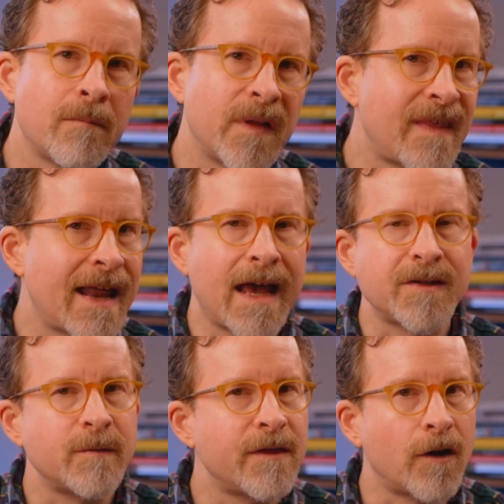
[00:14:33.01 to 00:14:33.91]
But that
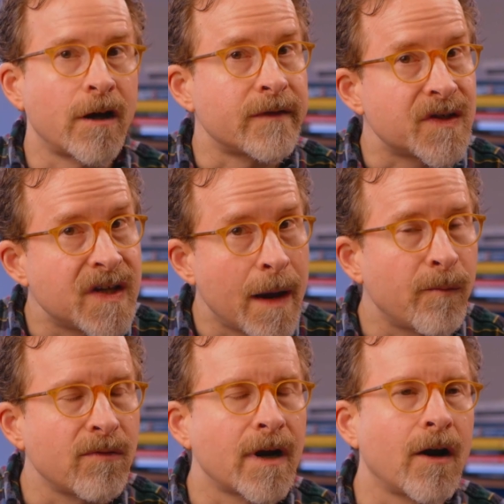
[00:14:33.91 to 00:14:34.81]
has to be thought of as
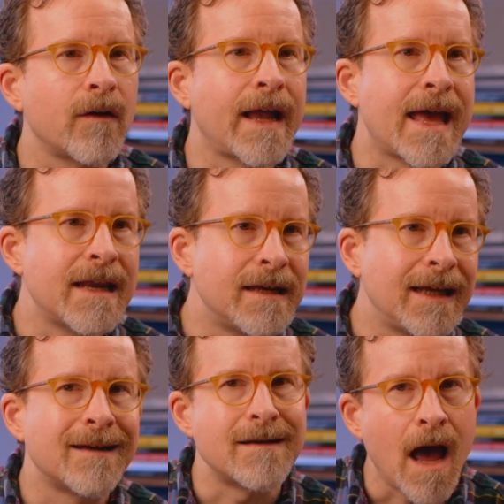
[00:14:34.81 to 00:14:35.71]
temporary and
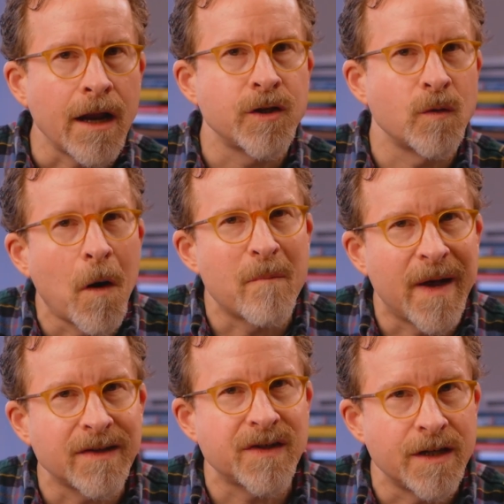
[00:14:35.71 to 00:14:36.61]
indeed not to our
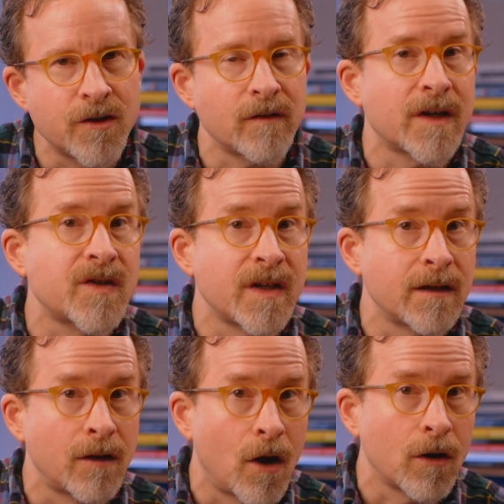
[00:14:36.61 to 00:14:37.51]
best interests in
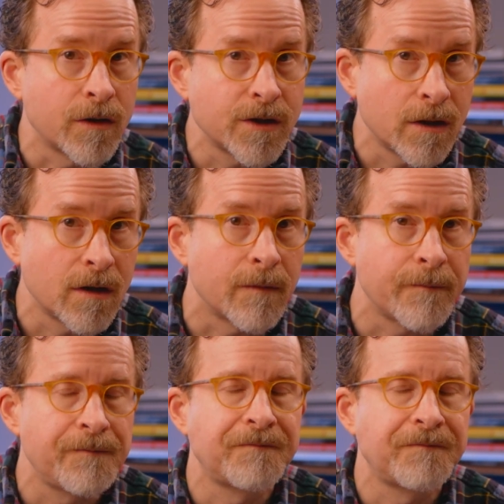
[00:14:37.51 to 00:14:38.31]
the longer term.